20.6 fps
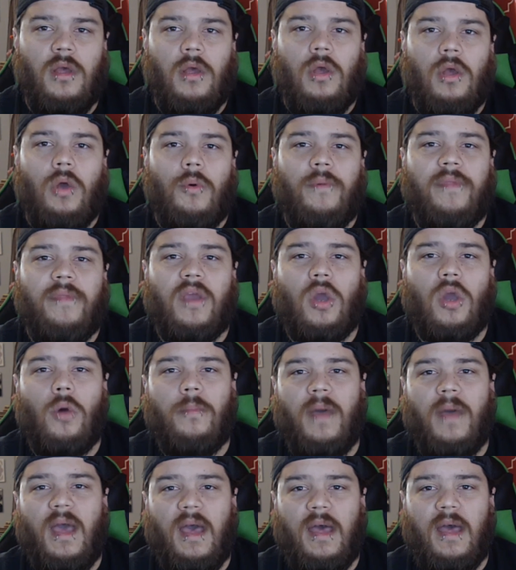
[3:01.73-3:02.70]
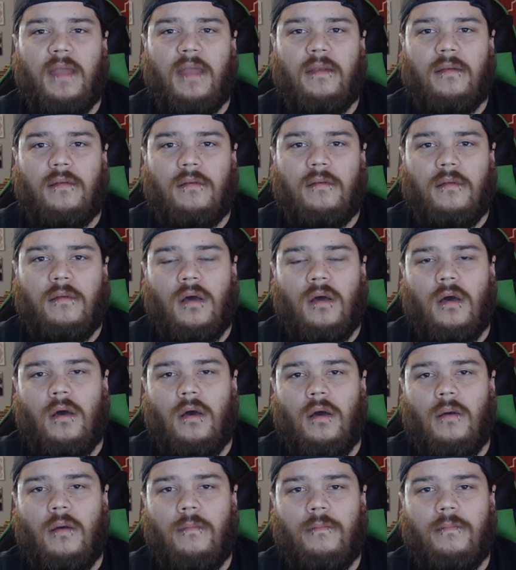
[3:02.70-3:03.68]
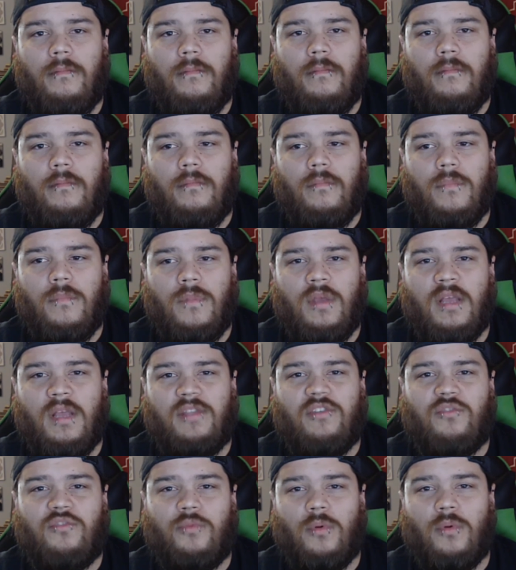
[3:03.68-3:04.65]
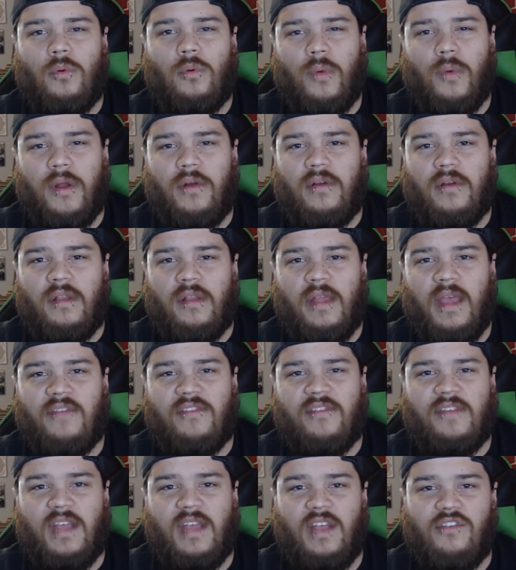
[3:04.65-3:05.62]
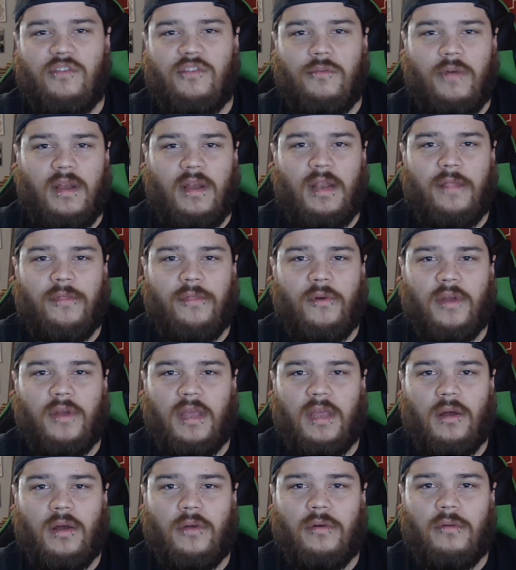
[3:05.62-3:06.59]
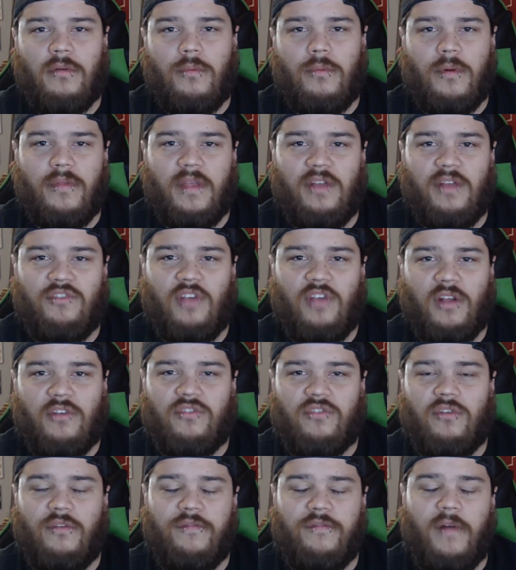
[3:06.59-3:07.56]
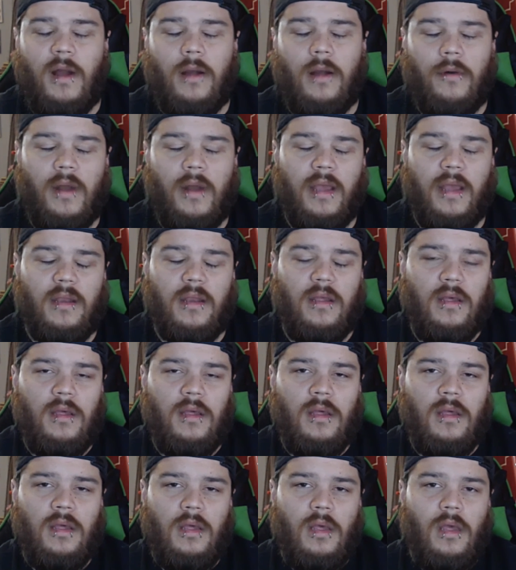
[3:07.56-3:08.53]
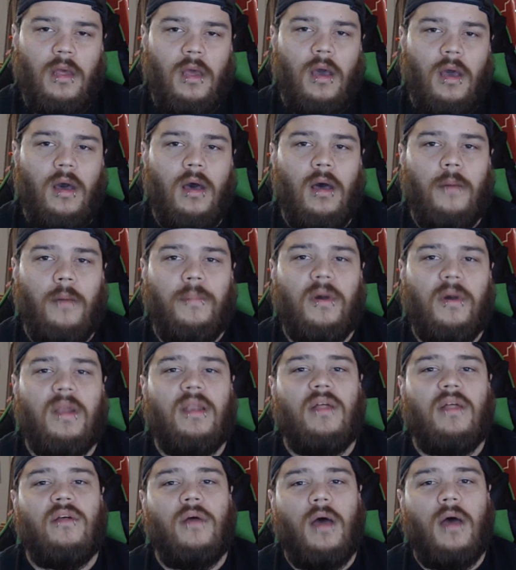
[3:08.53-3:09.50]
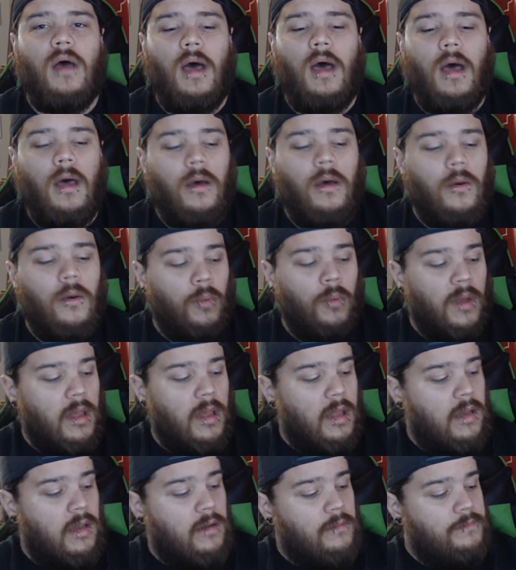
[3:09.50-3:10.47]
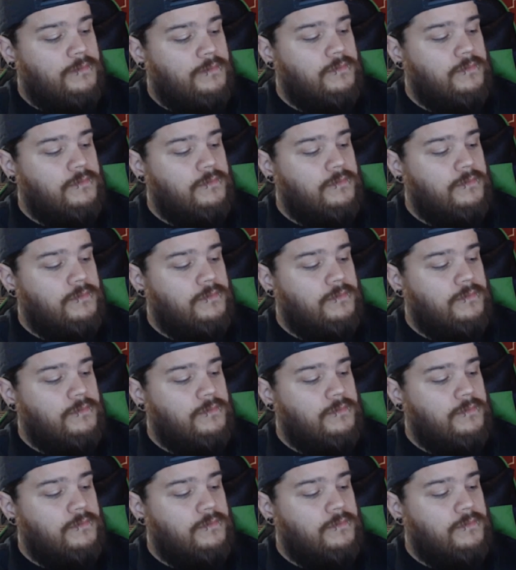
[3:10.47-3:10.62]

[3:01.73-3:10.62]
When they go bad, you get this real weird hesitation right at 3800 where the injectors don't fire right. But when